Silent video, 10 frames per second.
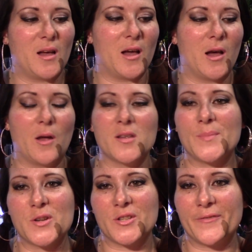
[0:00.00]

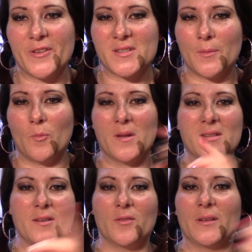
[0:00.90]
Especially for the summer months,
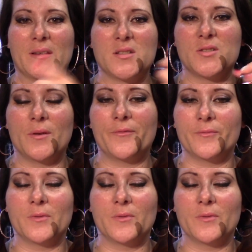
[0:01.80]
I don't like to do